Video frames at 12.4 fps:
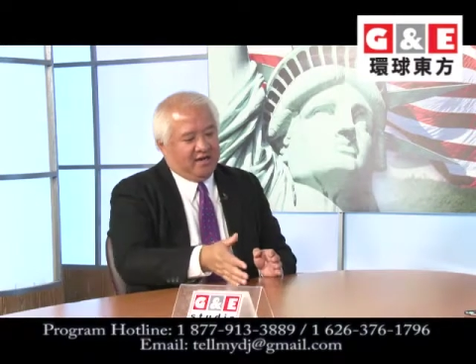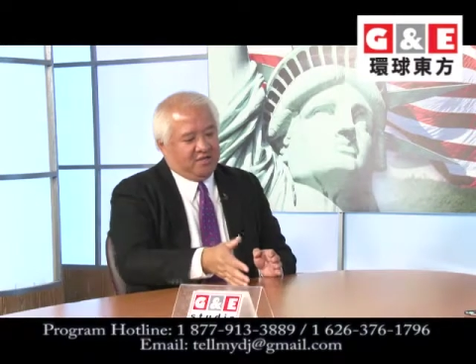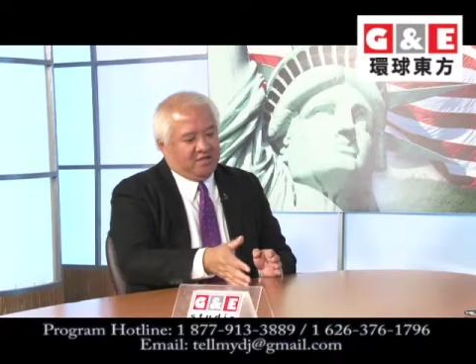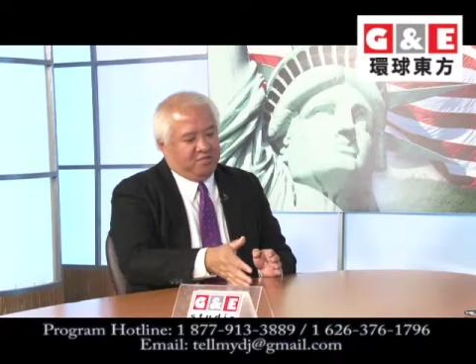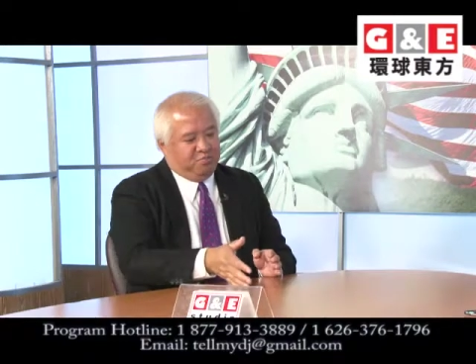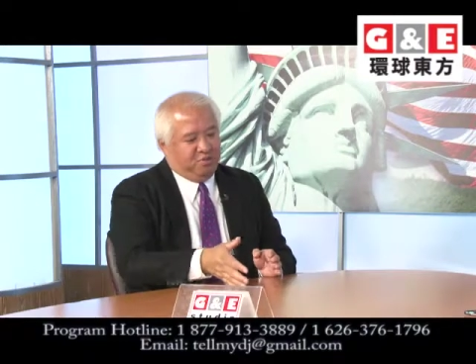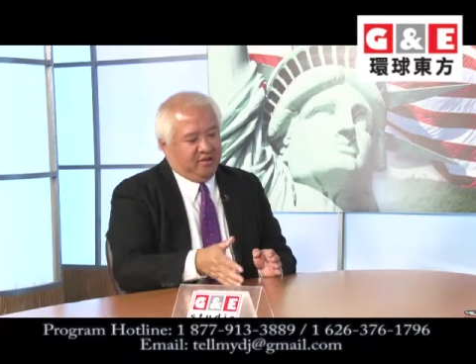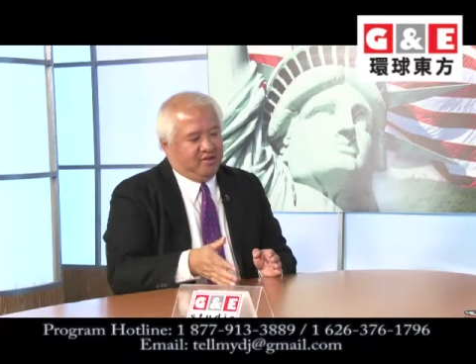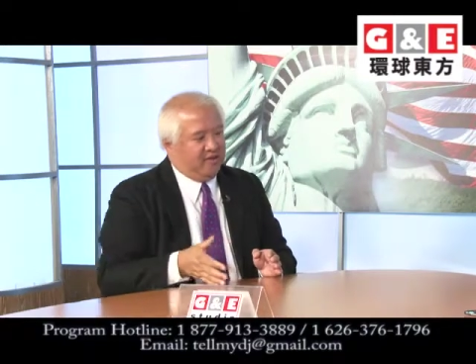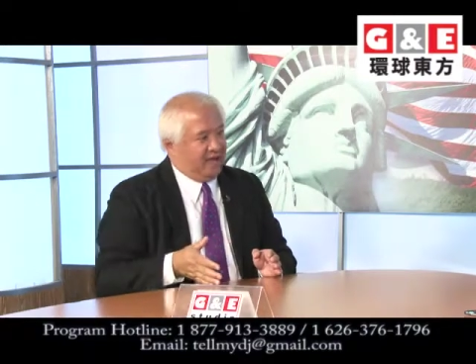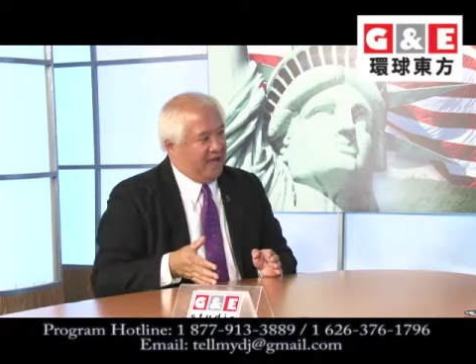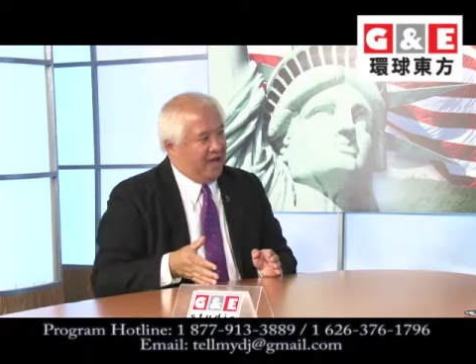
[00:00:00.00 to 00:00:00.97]
split
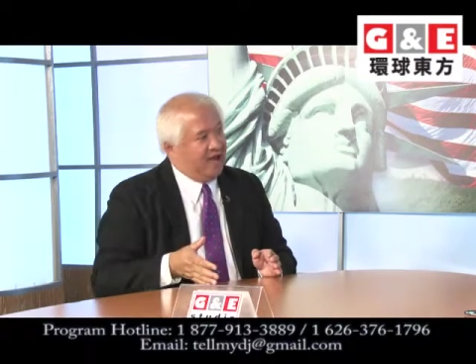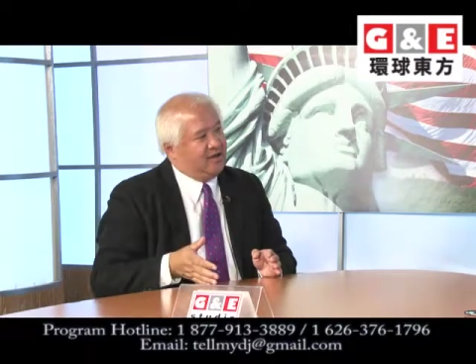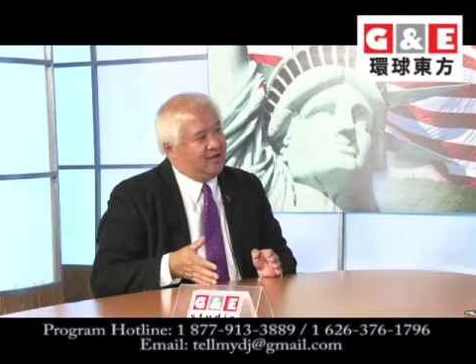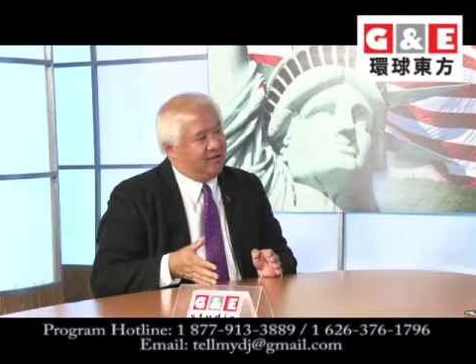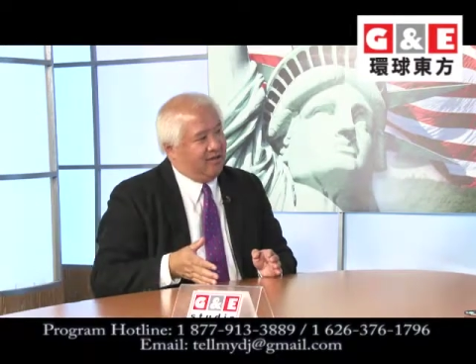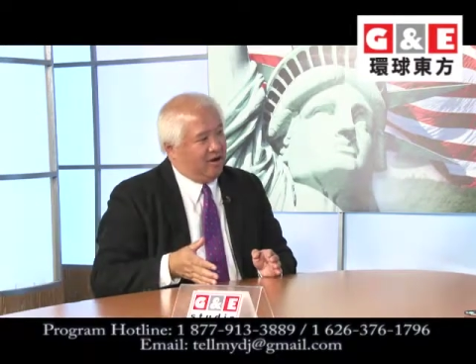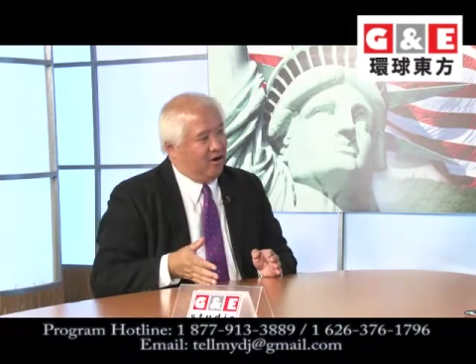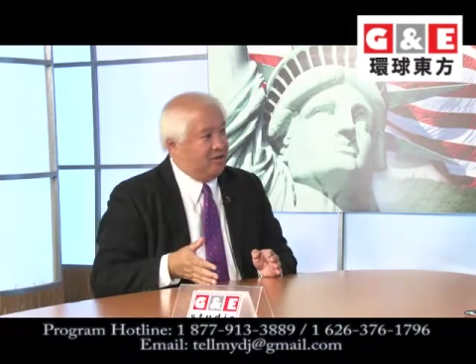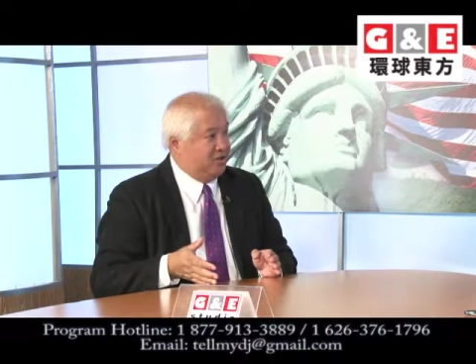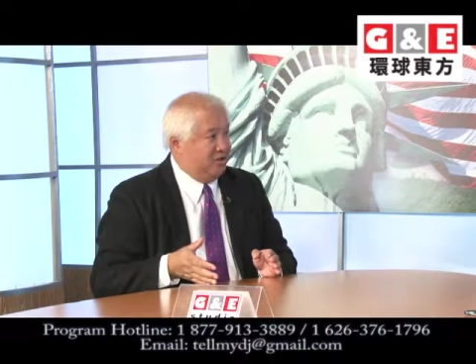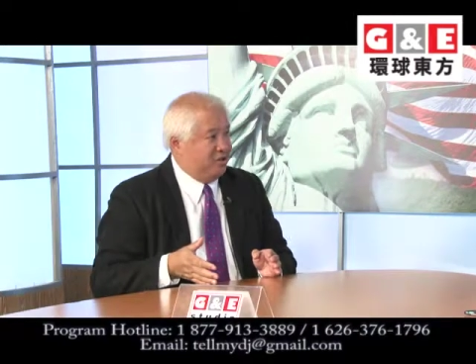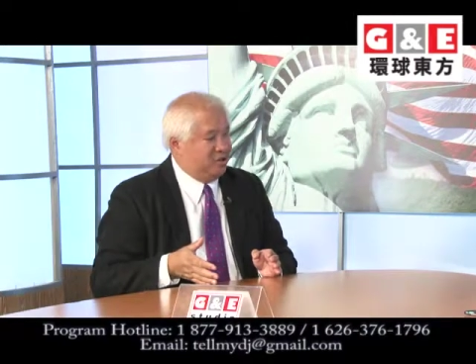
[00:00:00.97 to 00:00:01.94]
the cake there,
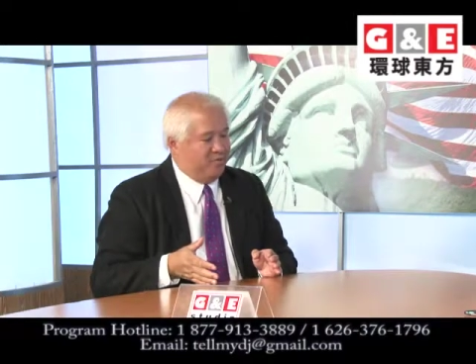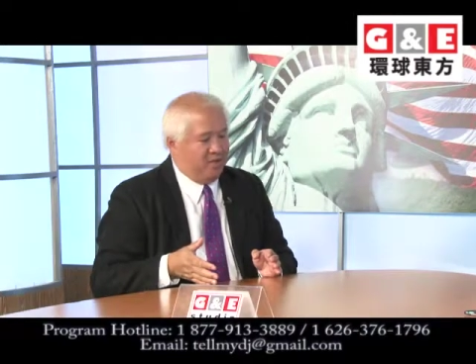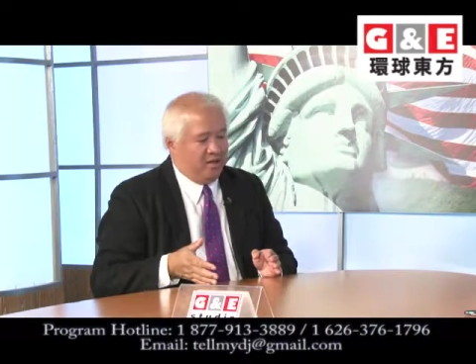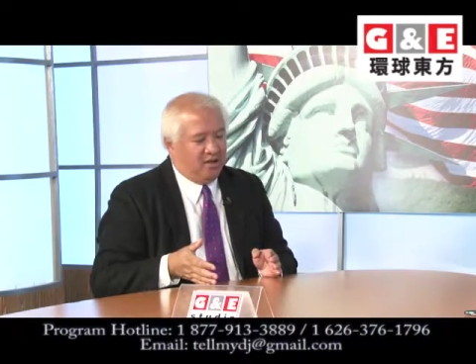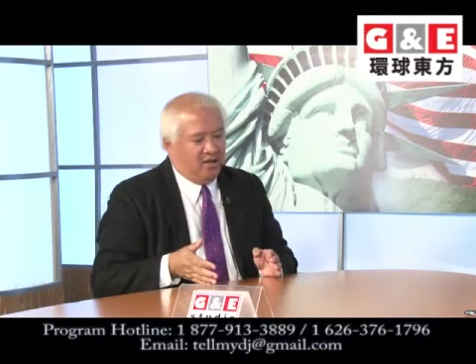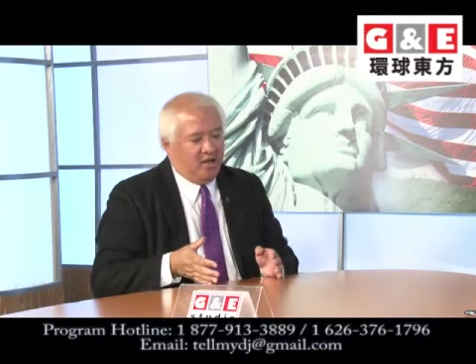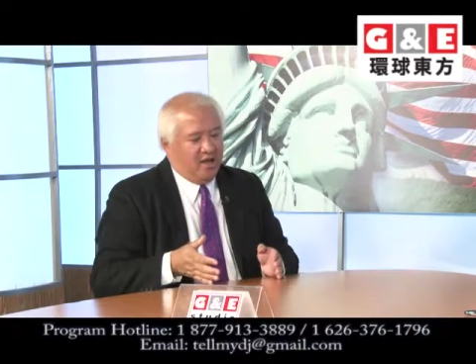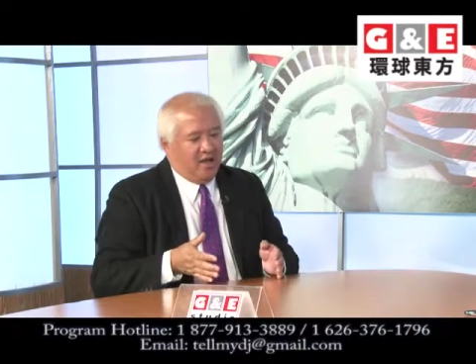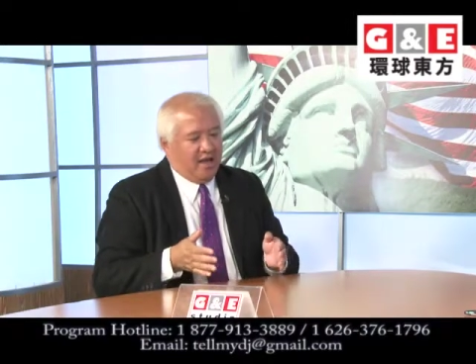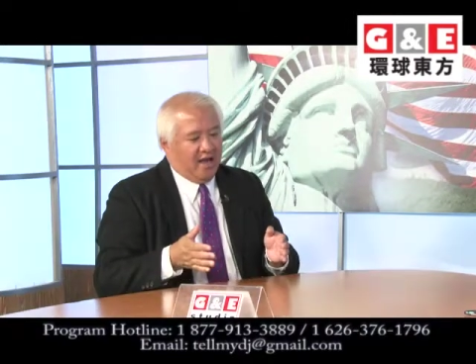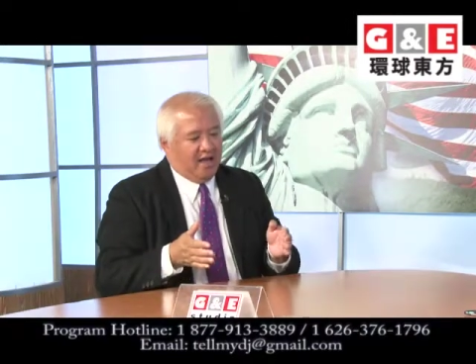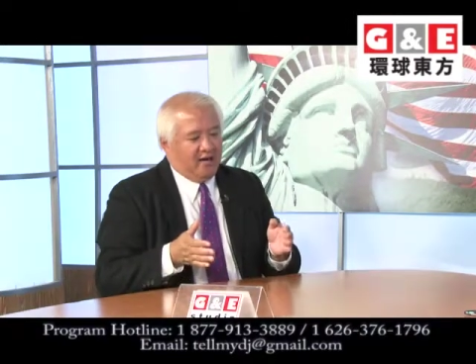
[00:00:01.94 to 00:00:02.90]
so to speak,
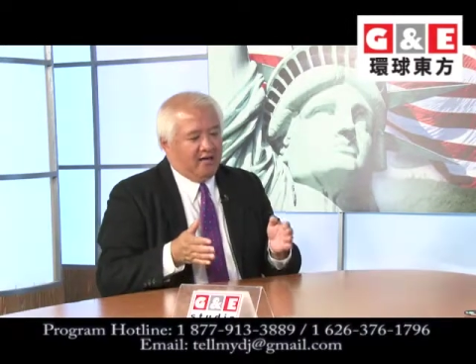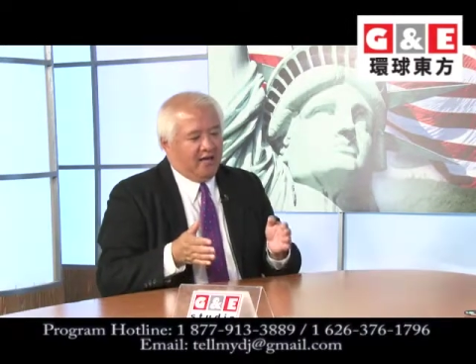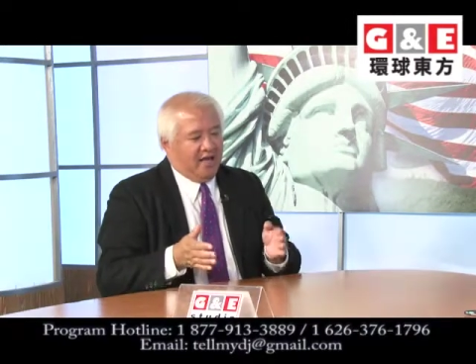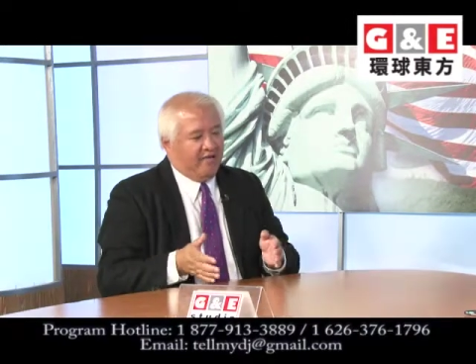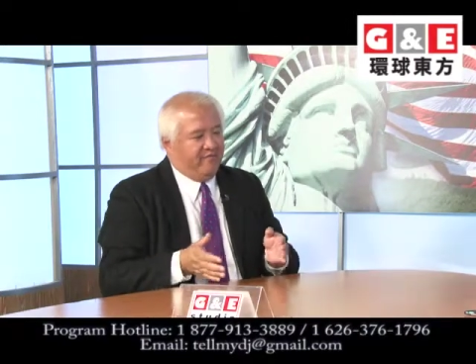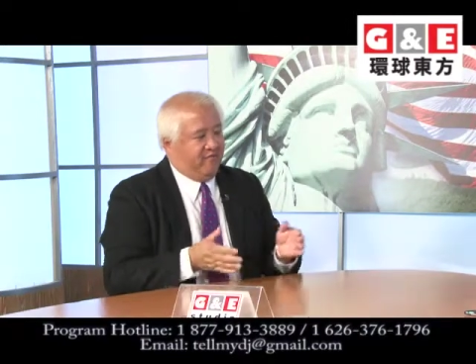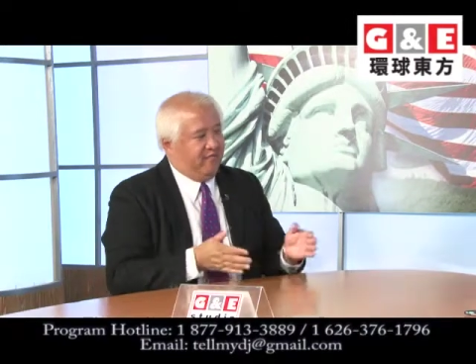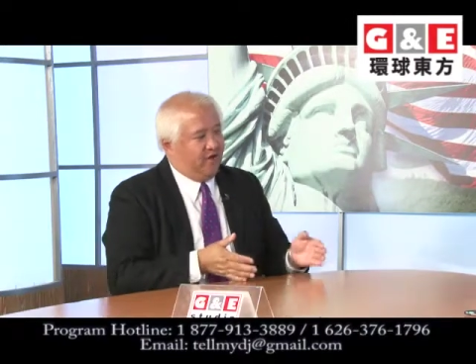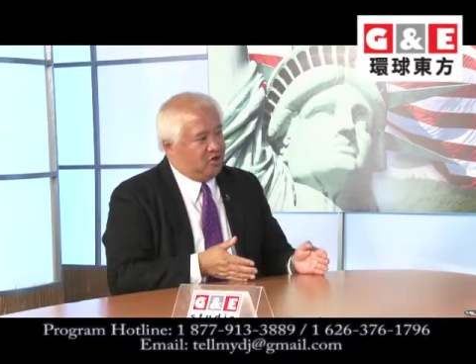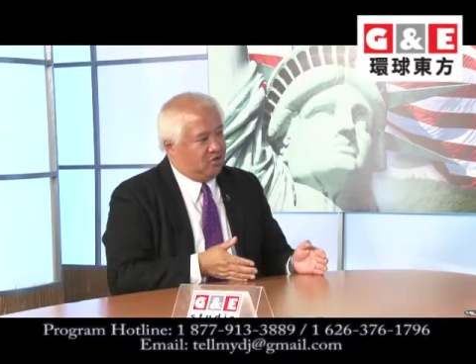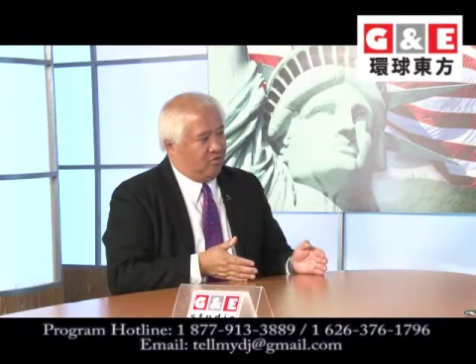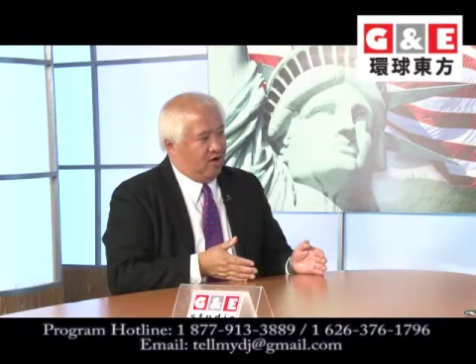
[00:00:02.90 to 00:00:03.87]
and gave a
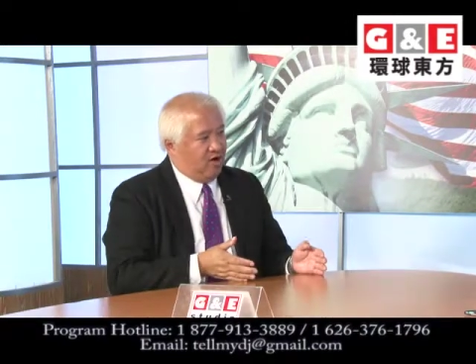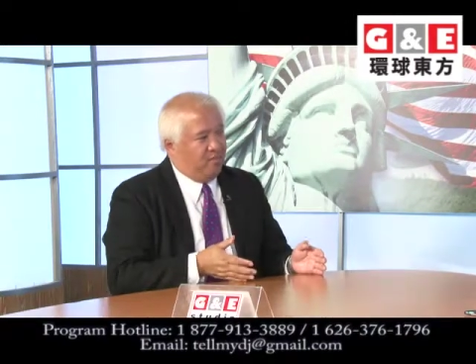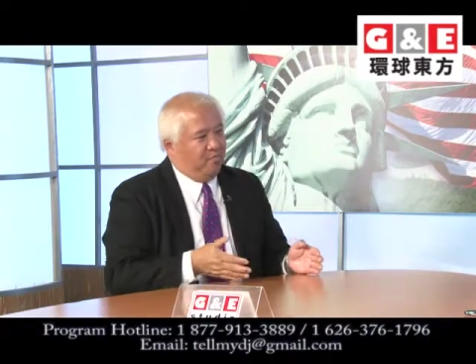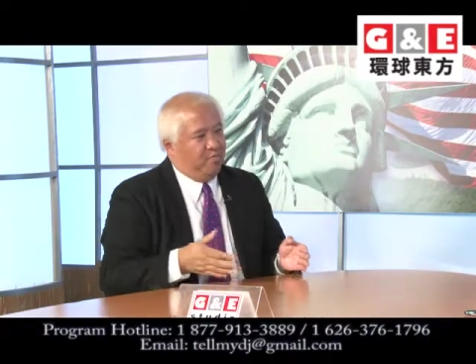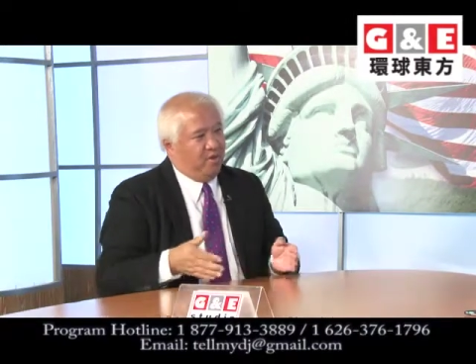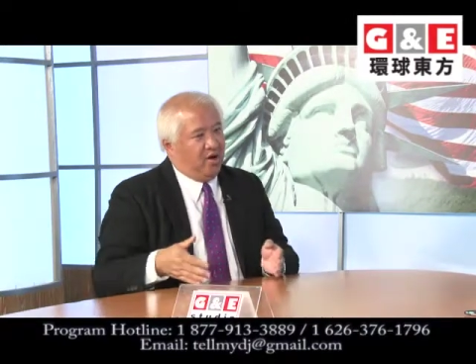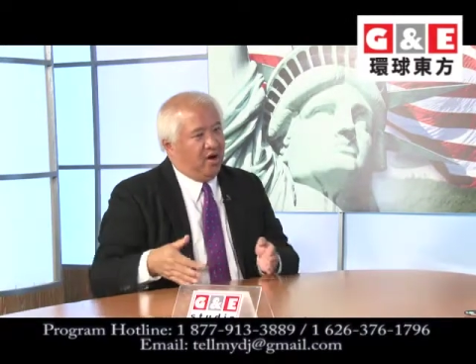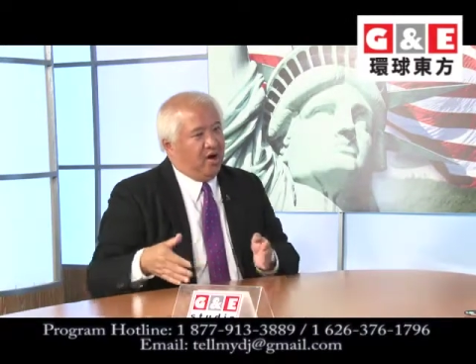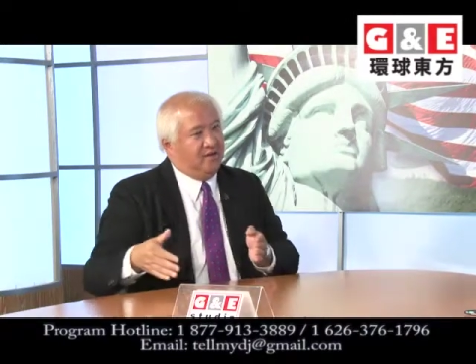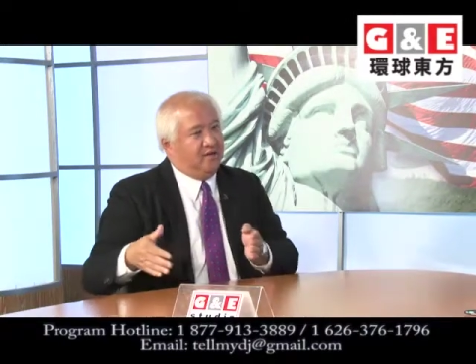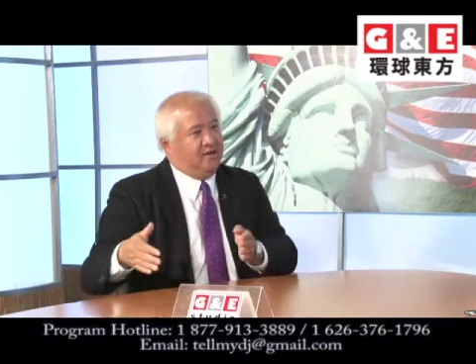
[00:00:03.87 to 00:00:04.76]
victory, but on